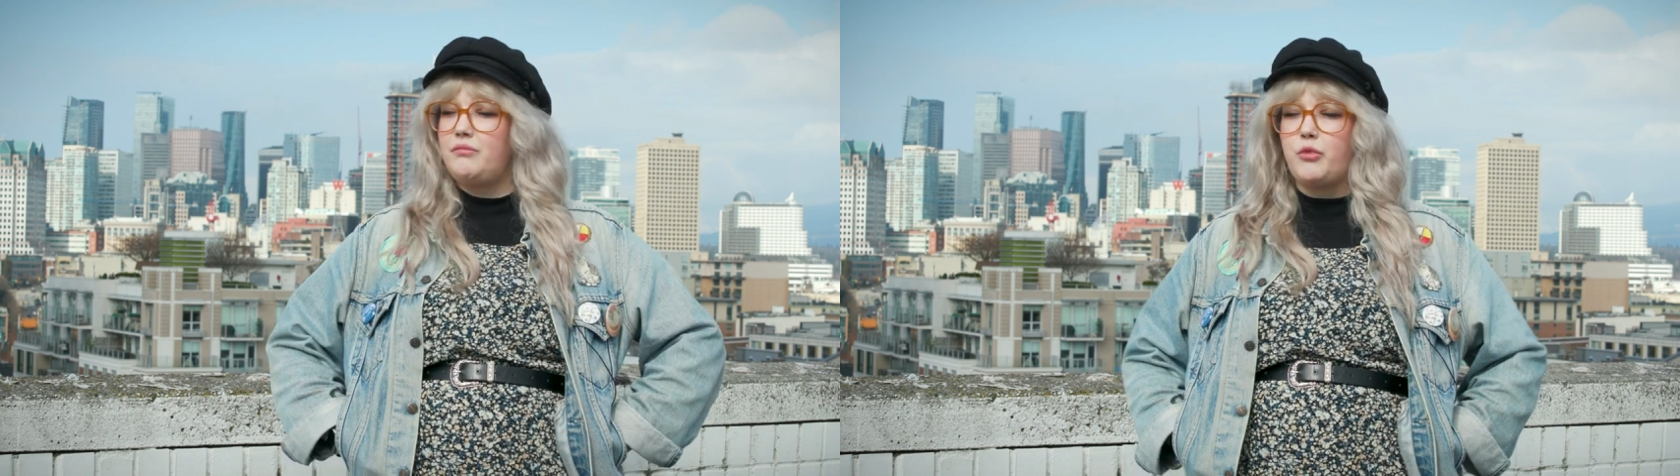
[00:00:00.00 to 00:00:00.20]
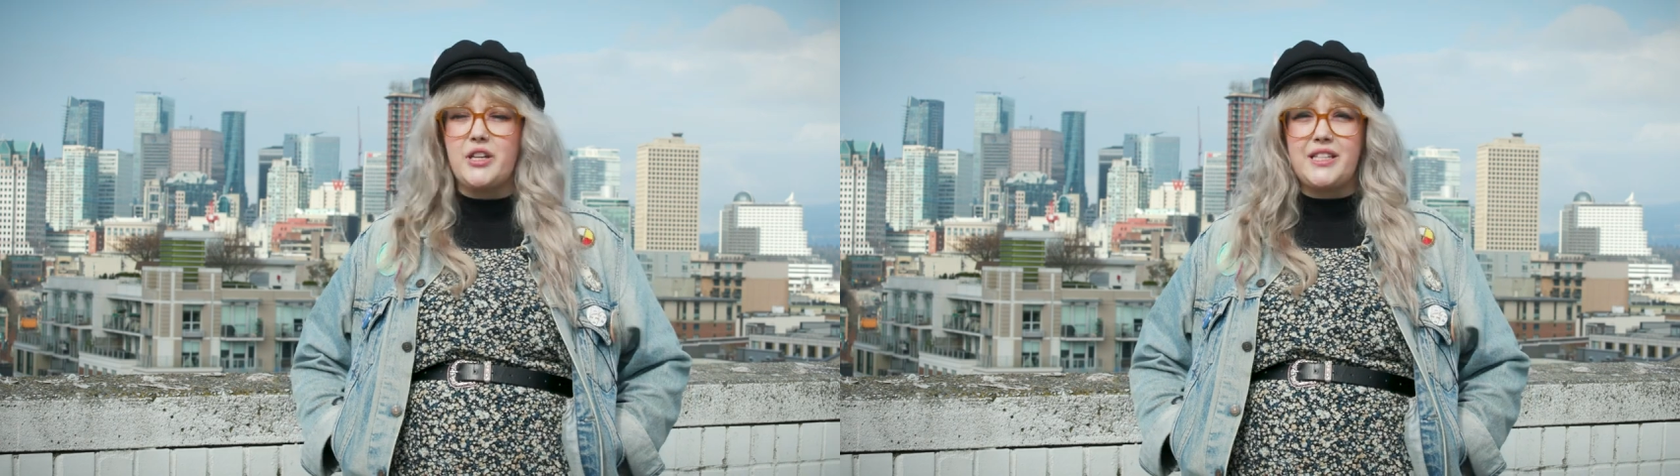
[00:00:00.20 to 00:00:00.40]

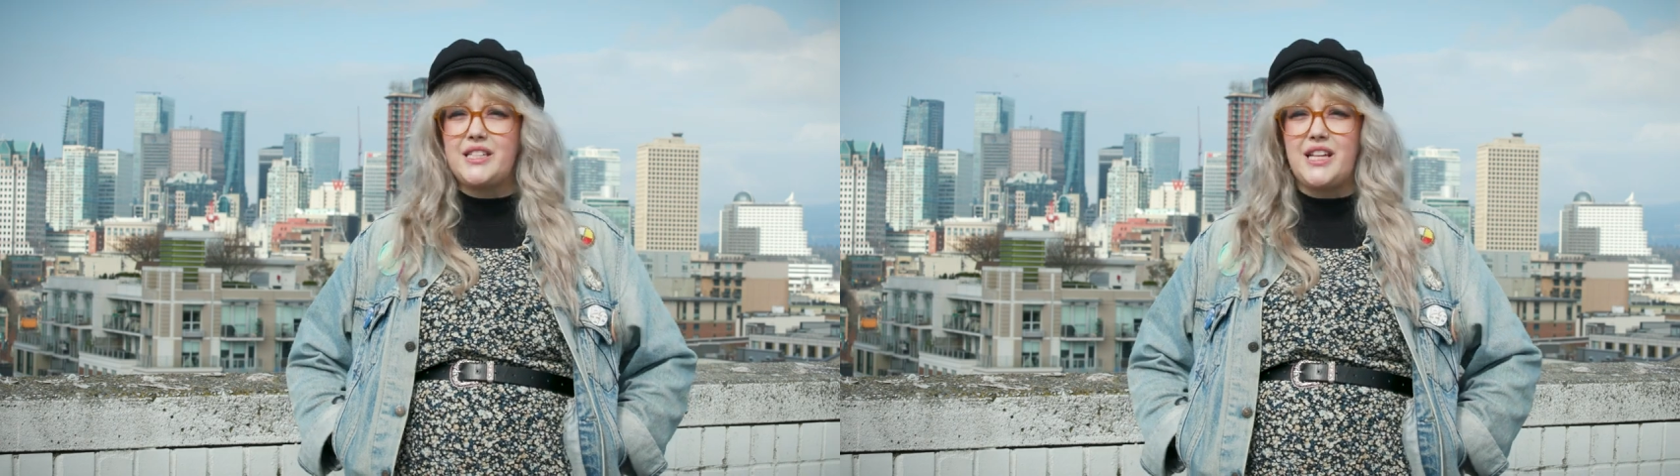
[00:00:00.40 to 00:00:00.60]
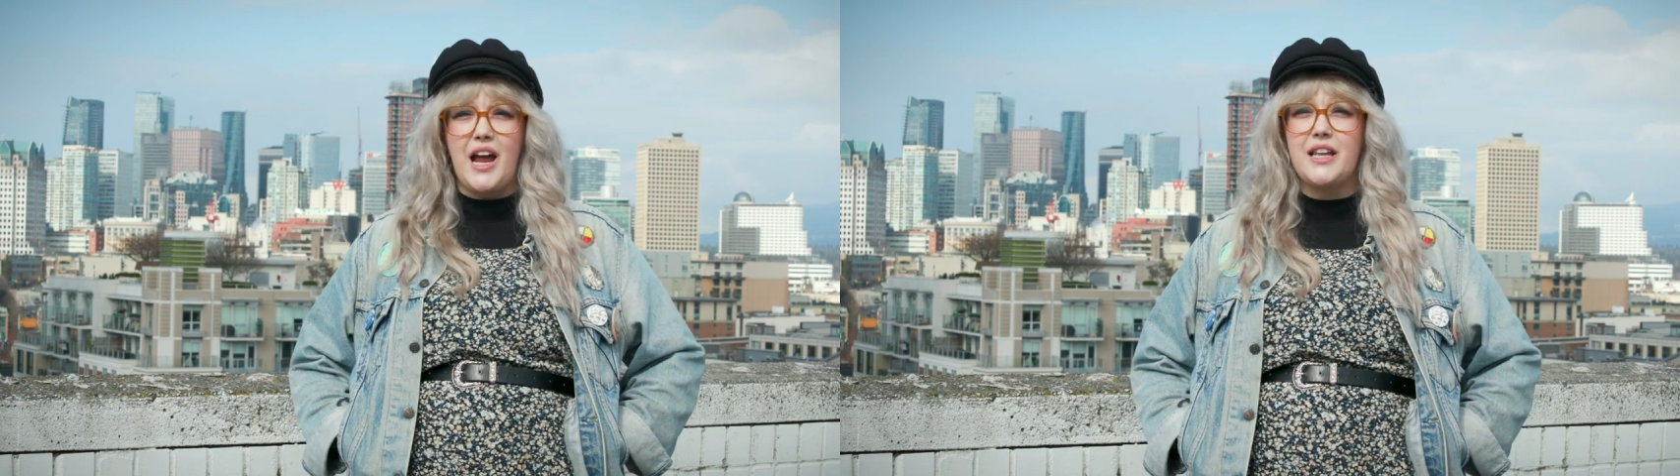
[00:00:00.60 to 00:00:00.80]

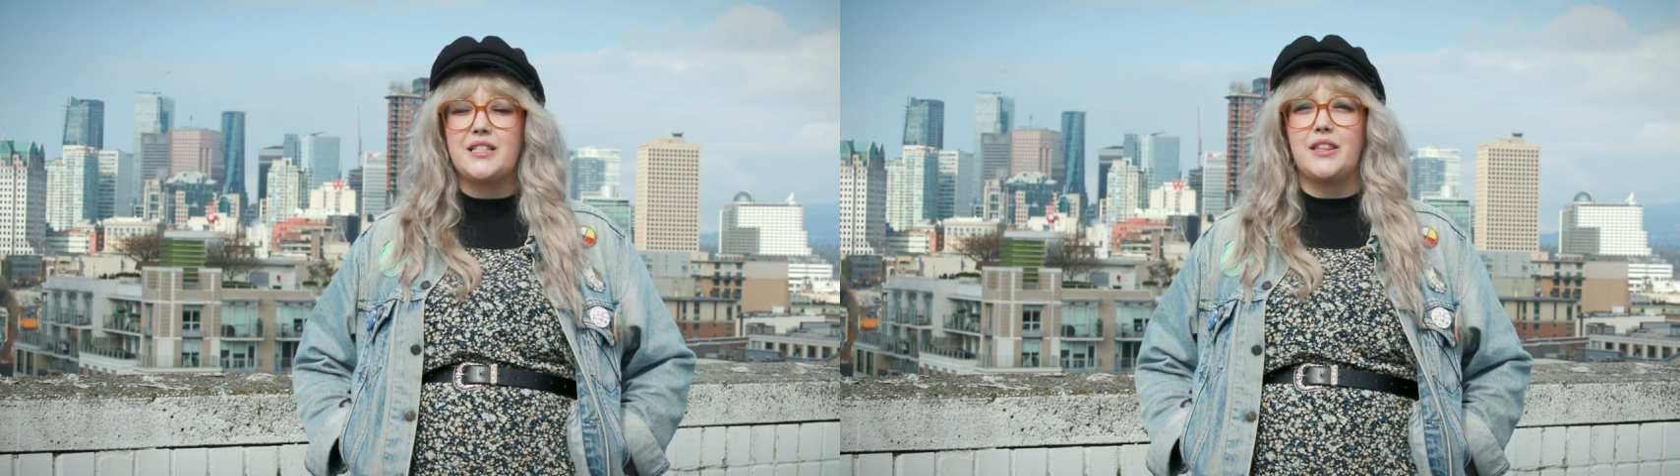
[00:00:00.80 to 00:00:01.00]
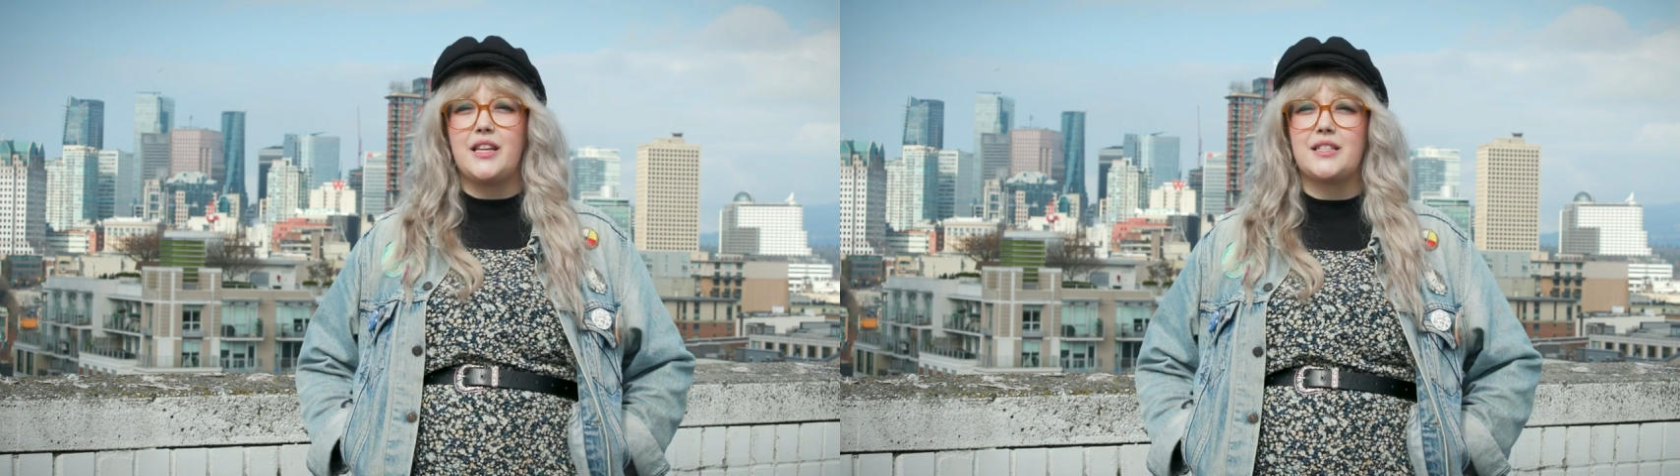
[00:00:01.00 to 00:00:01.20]
recent
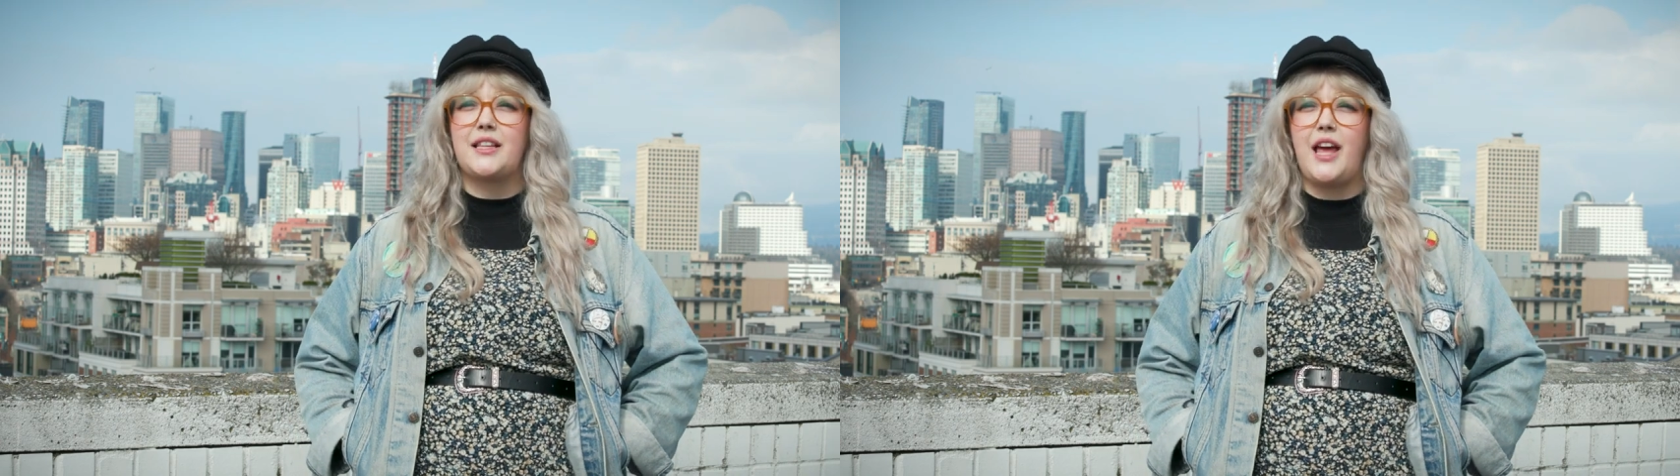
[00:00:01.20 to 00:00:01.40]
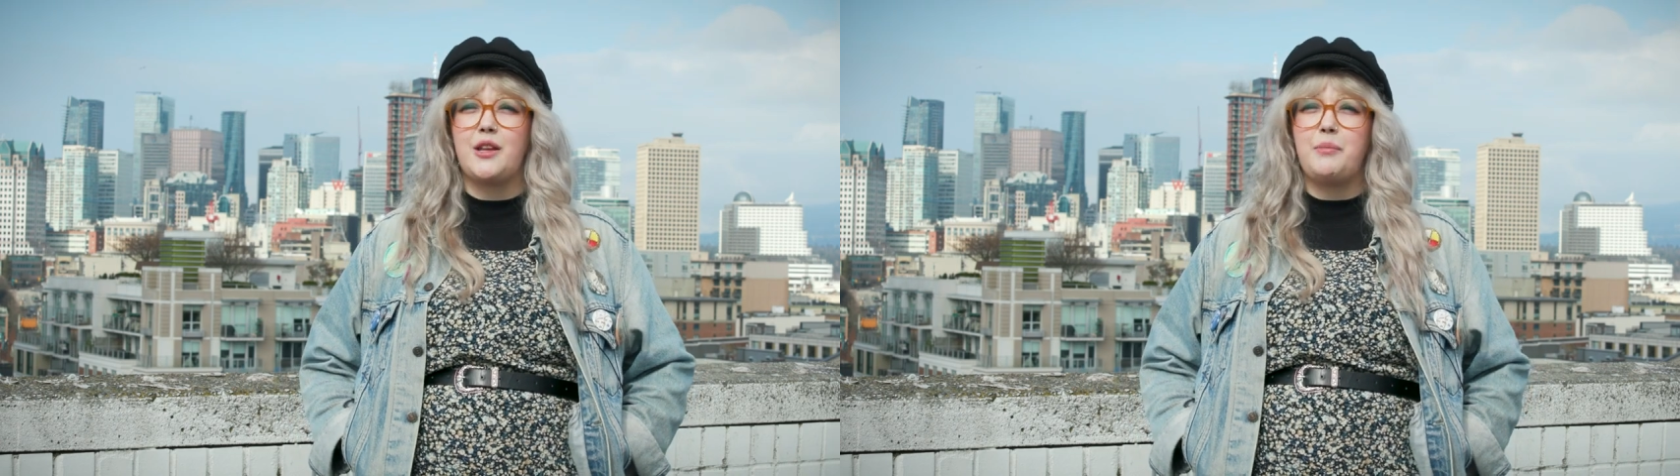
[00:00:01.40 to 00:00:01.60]
science and things
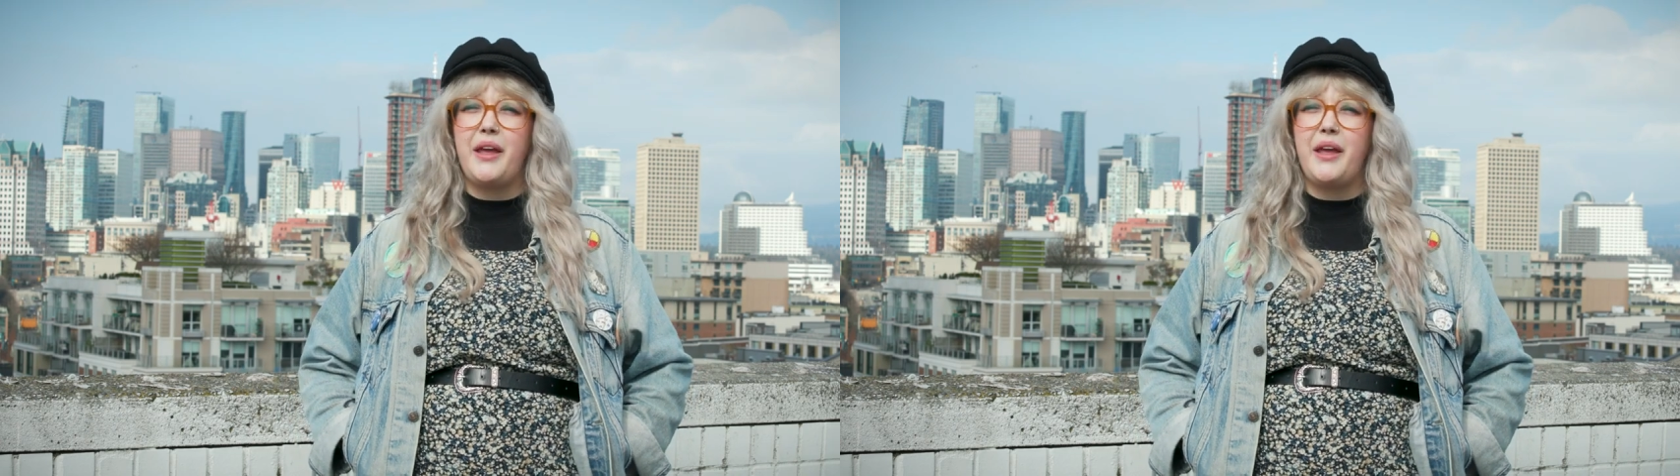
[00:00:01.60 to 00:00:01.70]
like that in